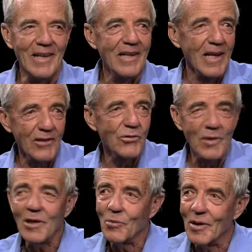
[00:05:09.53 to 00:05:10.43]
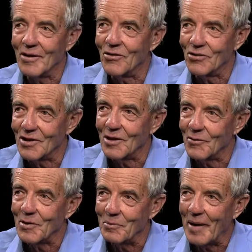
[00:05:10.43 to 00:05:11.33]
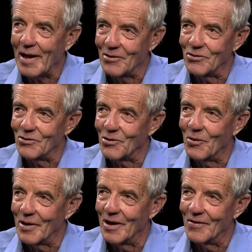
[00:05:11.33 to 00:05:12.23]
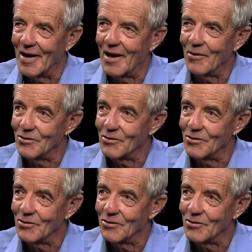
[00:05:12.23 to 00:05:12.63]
and that's really one of the significant battles that's going on now.